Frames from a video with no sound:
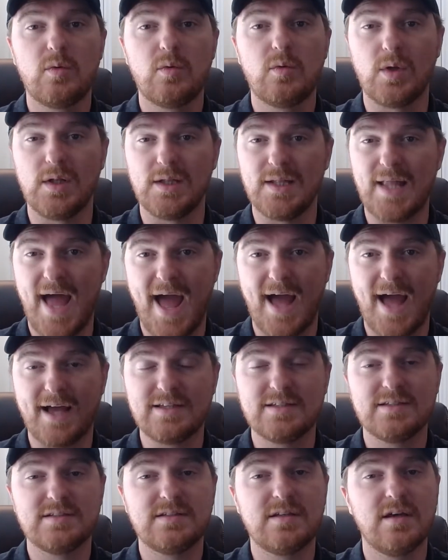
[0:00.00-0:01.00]

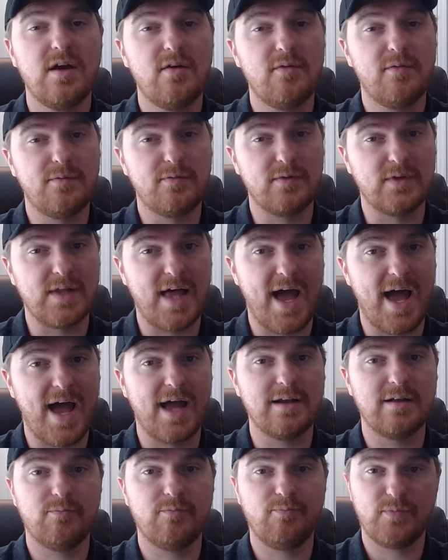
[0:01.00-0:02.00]
relaxed,
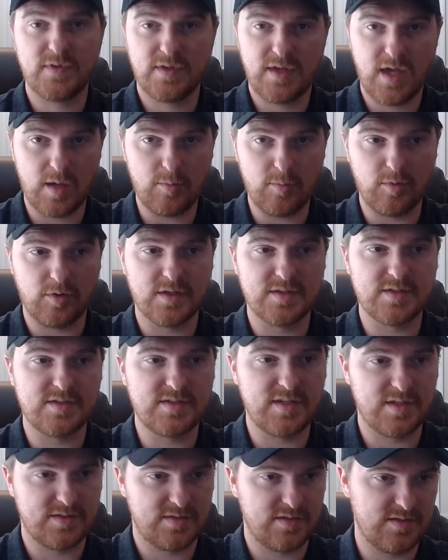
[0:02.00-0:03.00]
flat cable
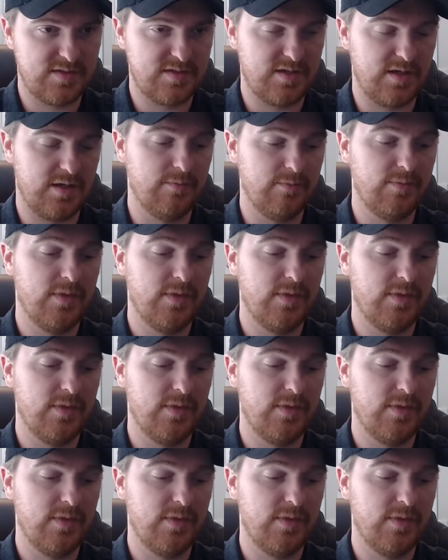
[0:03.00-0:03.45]
consistency.